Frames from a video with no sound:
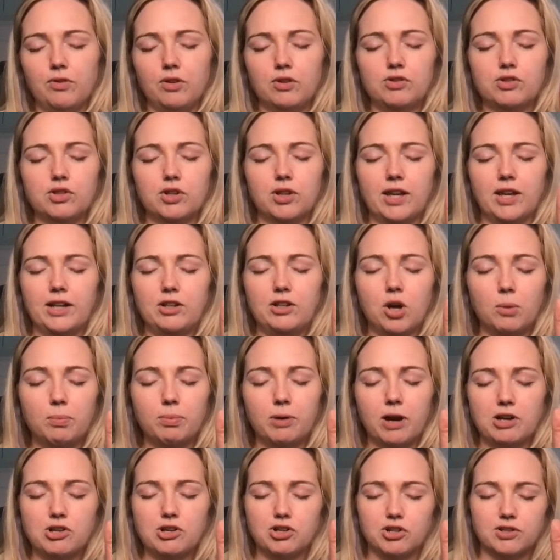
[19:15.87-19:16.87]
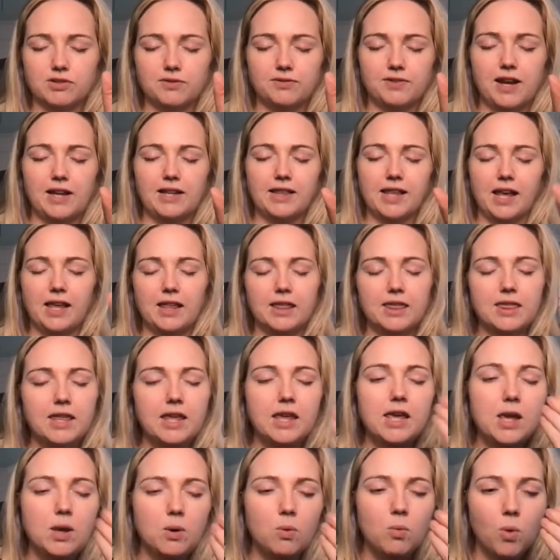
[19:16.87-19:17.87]
So like no pressure to find like
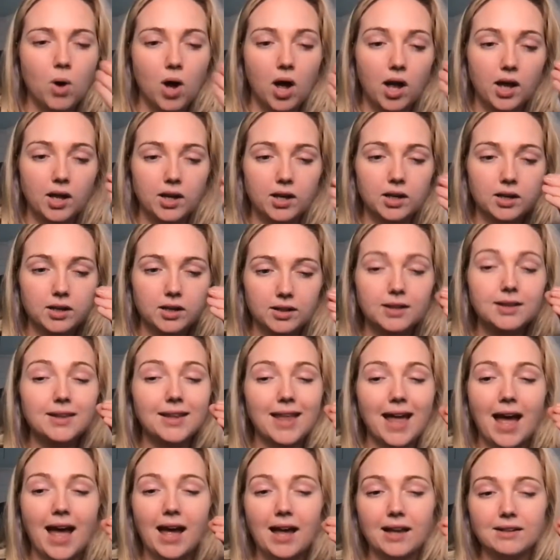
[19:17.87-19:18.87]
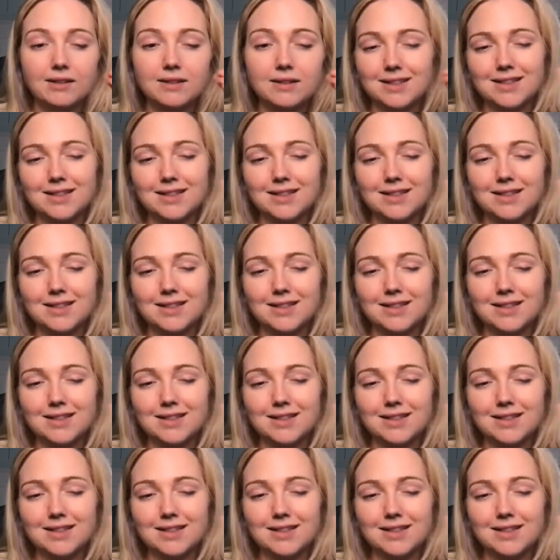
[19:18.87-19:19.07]
the one that